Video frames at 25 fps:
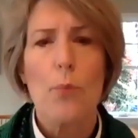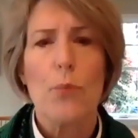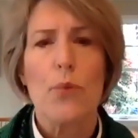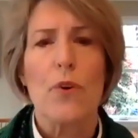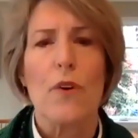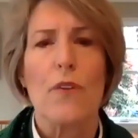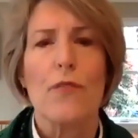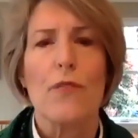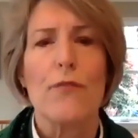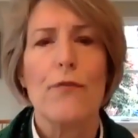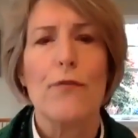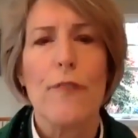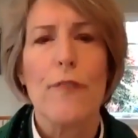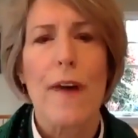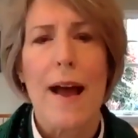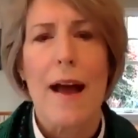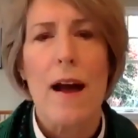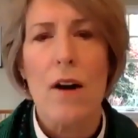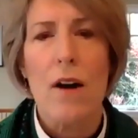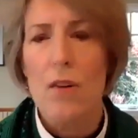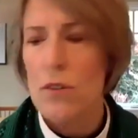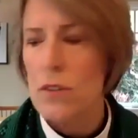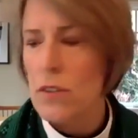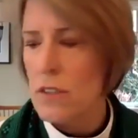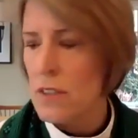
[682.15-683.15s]

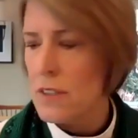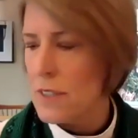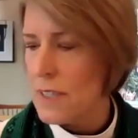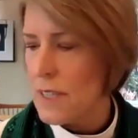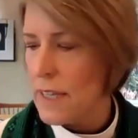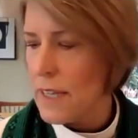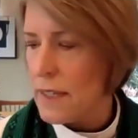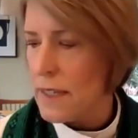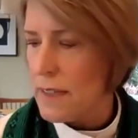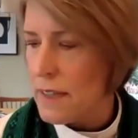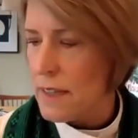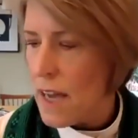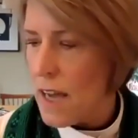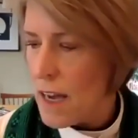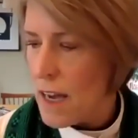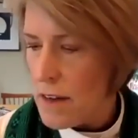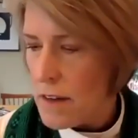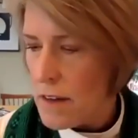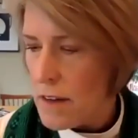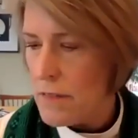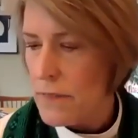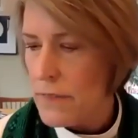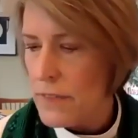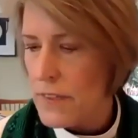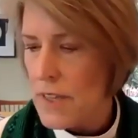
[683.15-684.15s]
profoundly
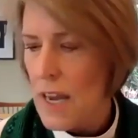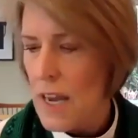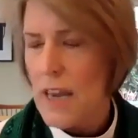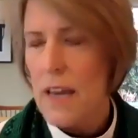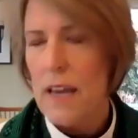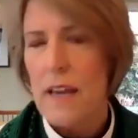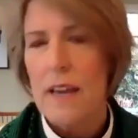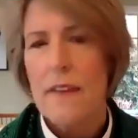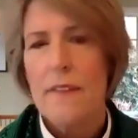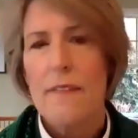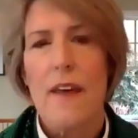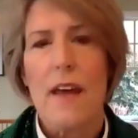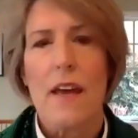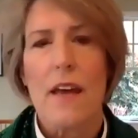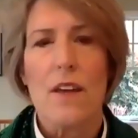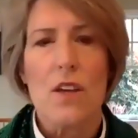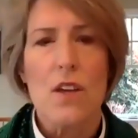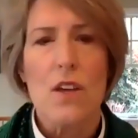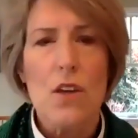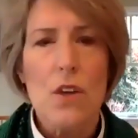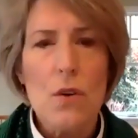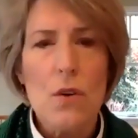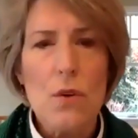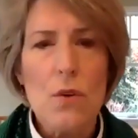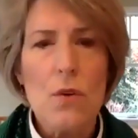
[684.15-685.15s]
loved that
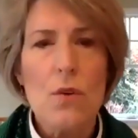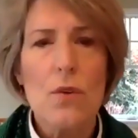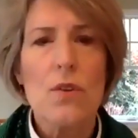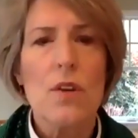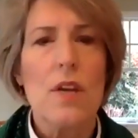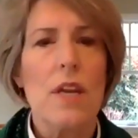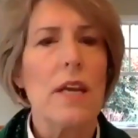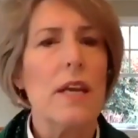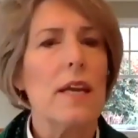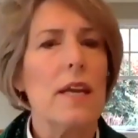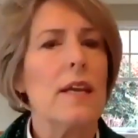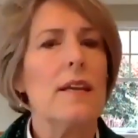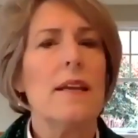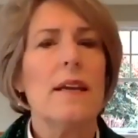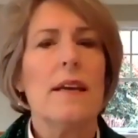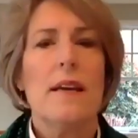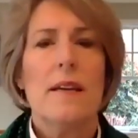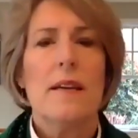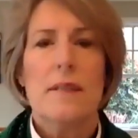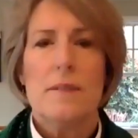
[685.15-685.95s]
you need